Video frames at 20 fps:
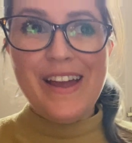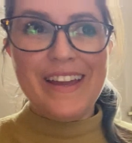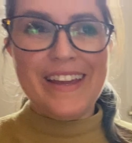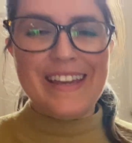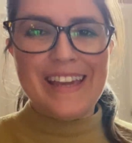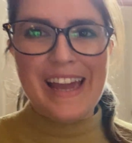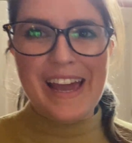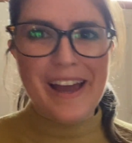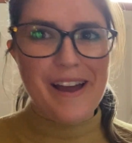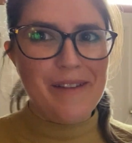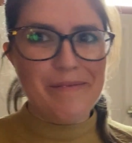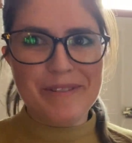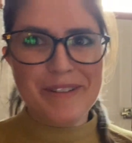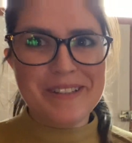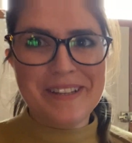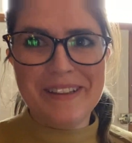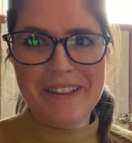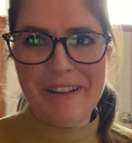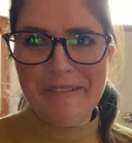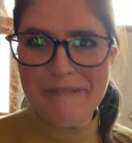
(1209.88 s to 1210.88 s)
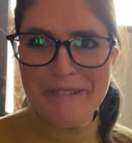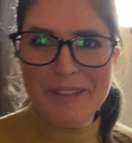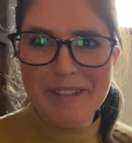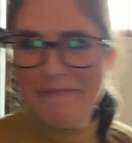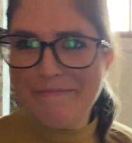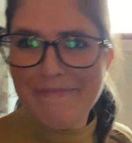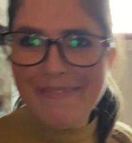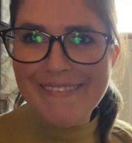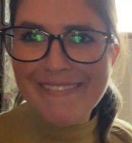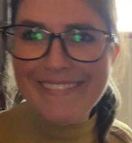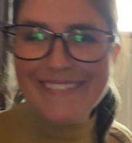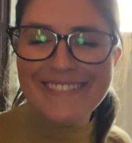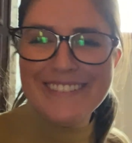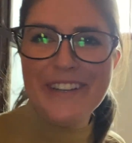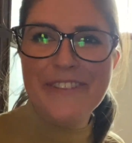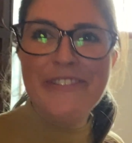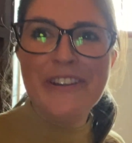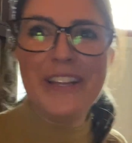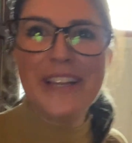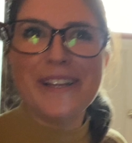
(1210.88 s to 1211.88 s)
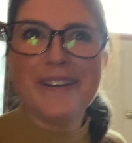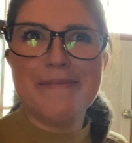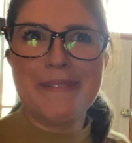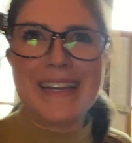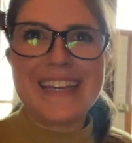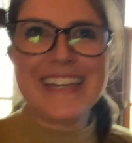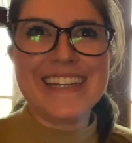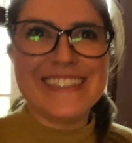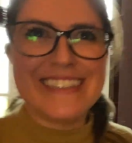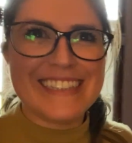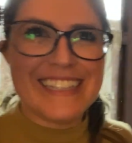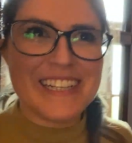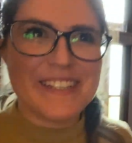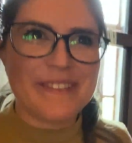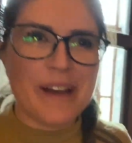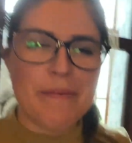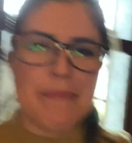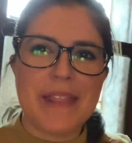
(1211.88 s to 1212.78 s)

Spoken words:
Yeah, I'm just in love with it. Oh, I feel a little bit guilty as well,